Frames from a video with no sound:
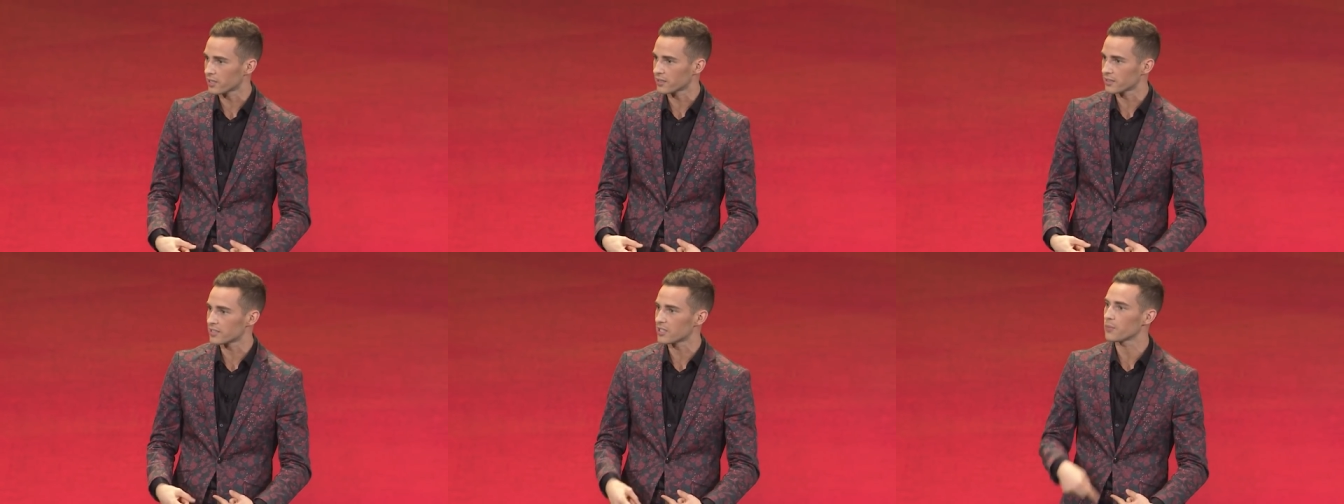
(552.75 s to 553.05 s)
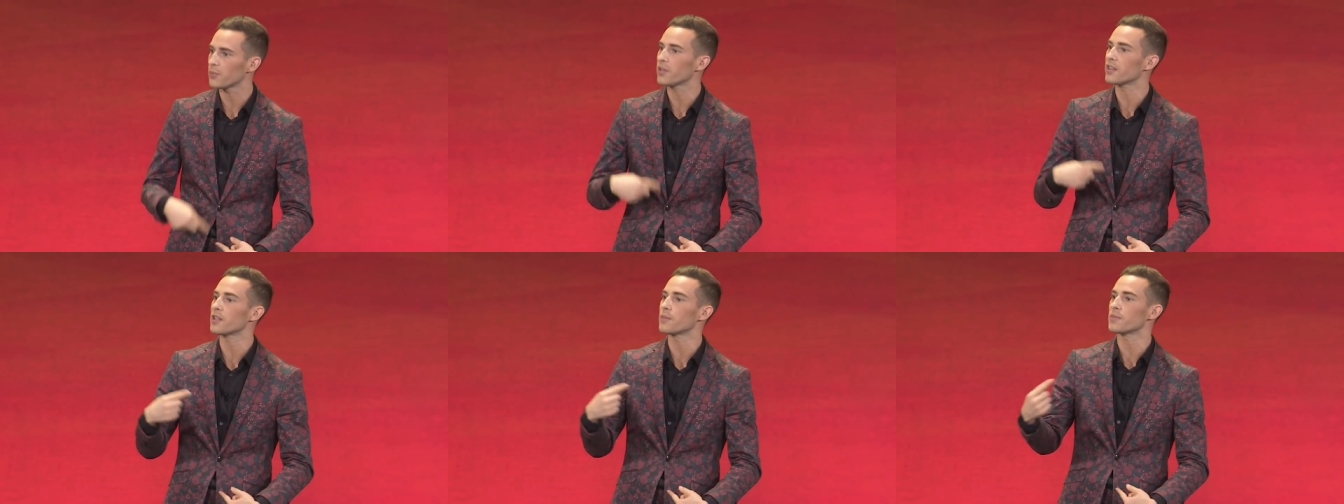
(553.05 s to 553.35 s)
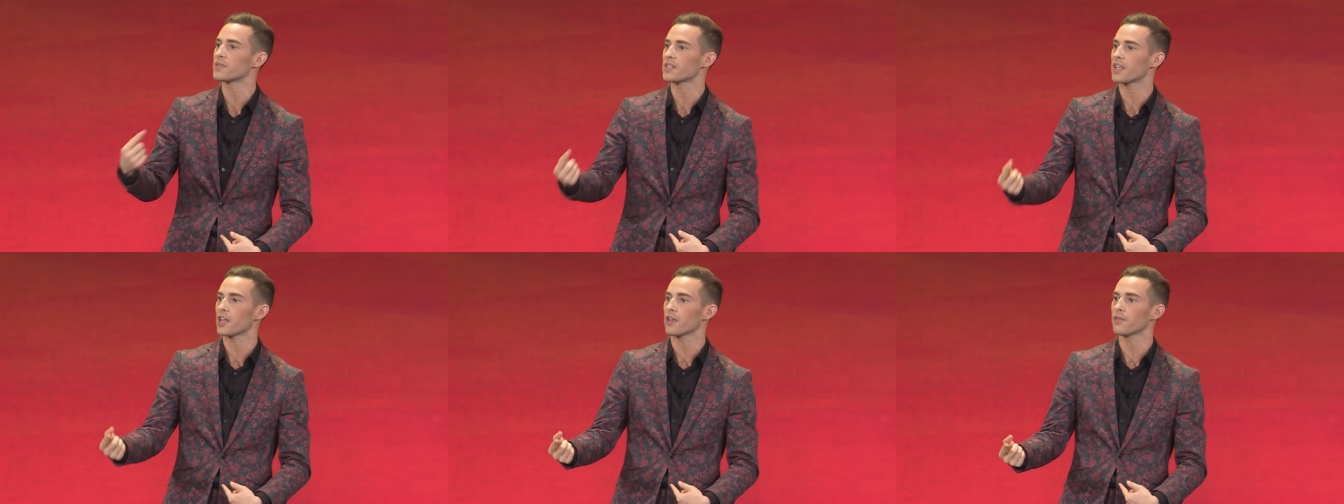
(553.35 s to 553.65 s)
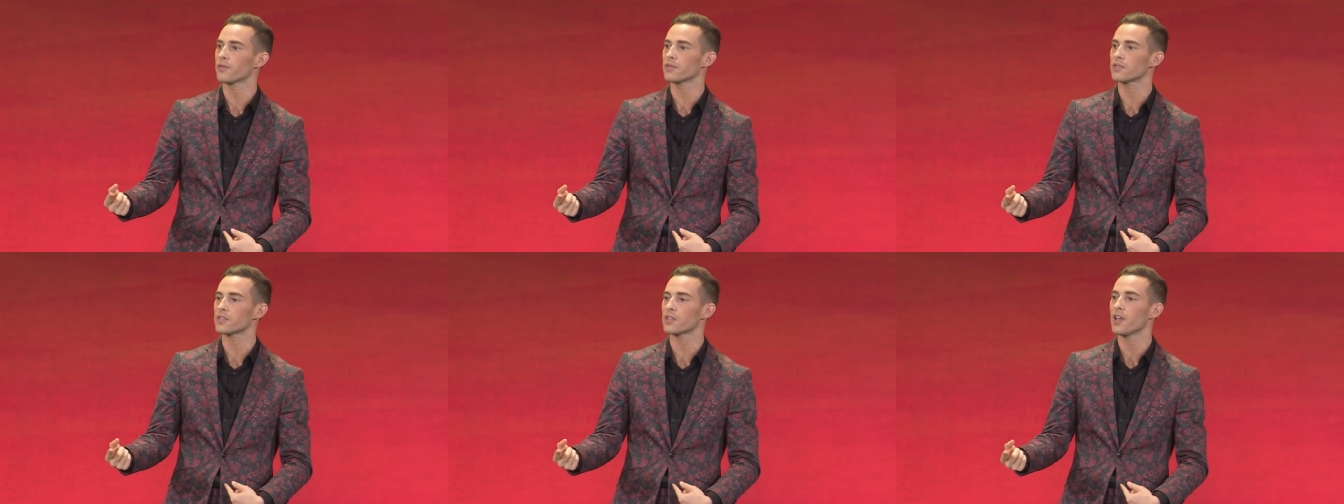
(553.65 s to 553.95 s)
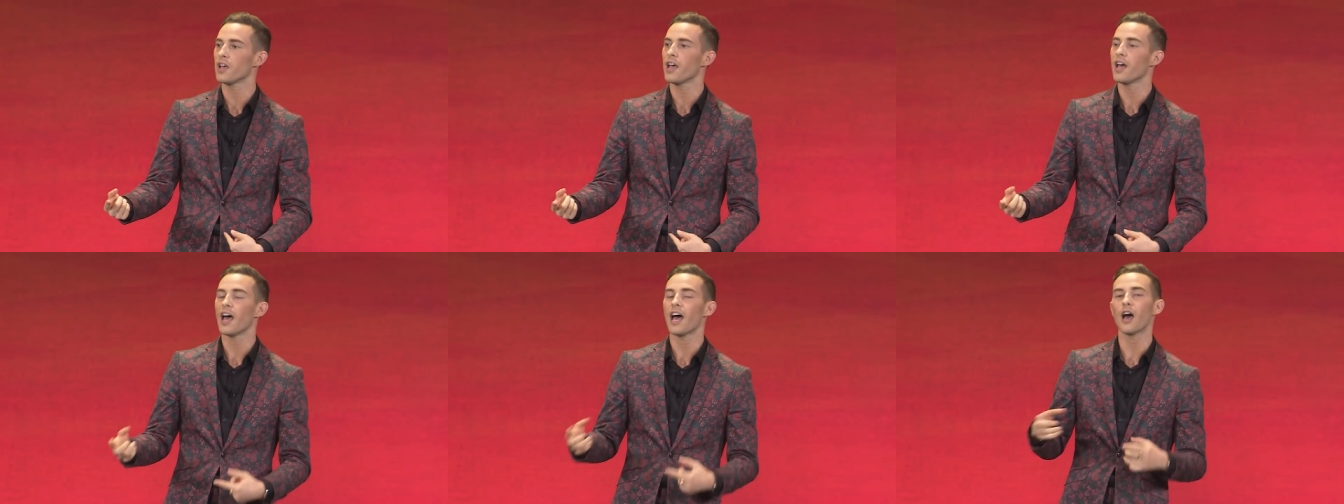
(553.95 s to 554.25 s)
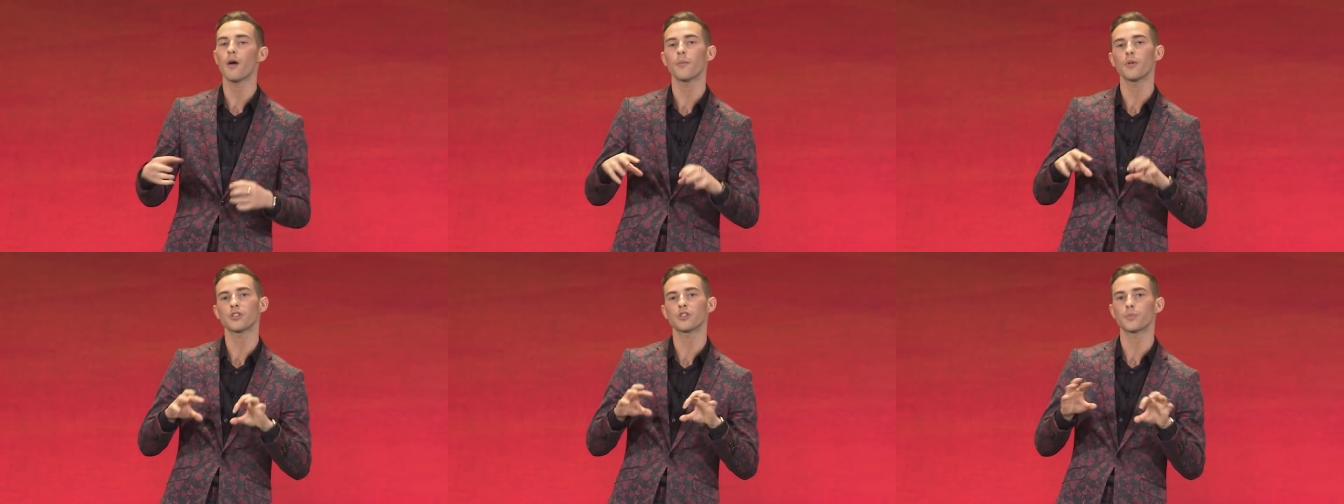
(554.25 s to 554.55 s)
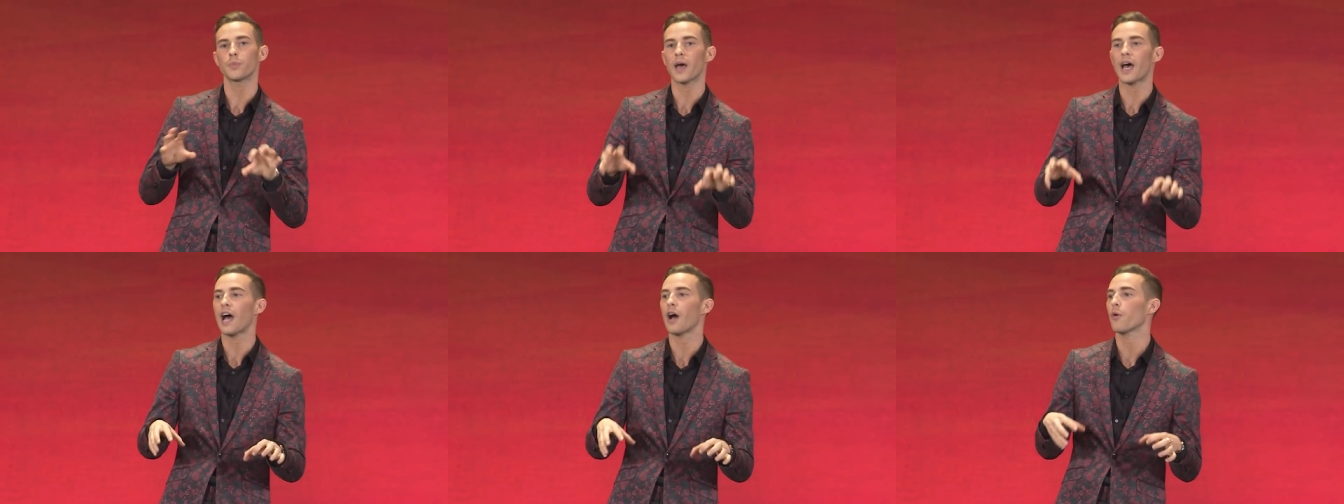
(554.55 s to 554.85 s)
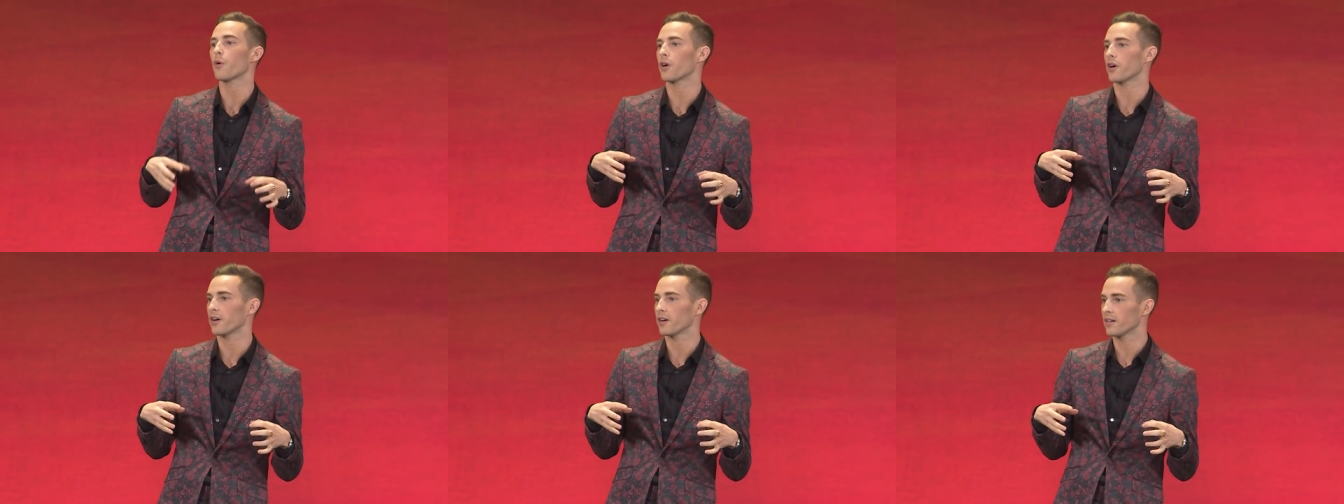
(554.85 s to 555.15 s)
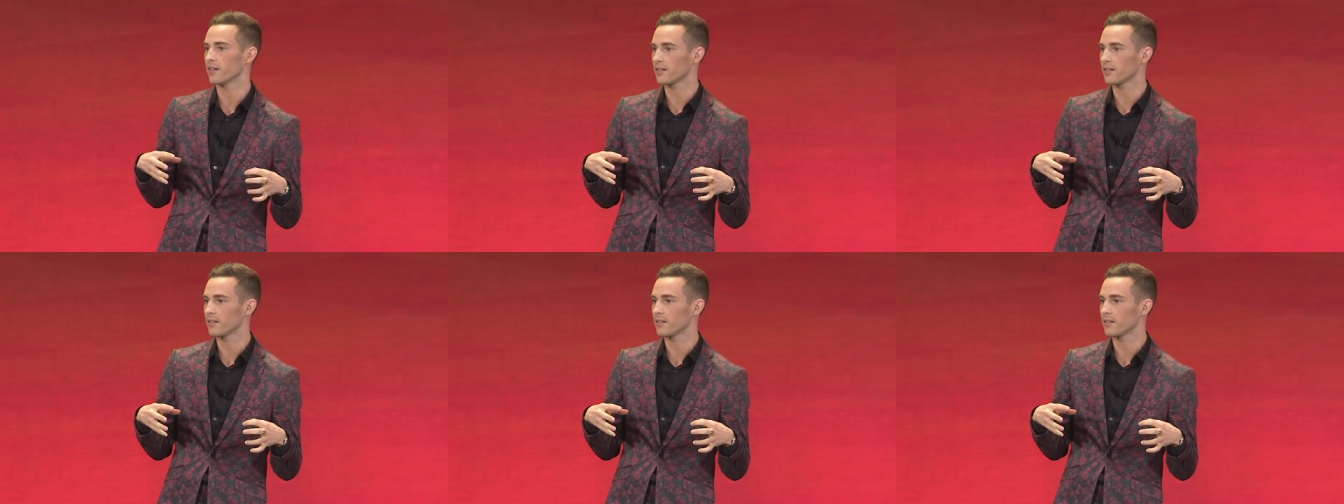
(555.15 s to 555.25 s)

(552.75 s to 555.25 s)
to be themselves, how much power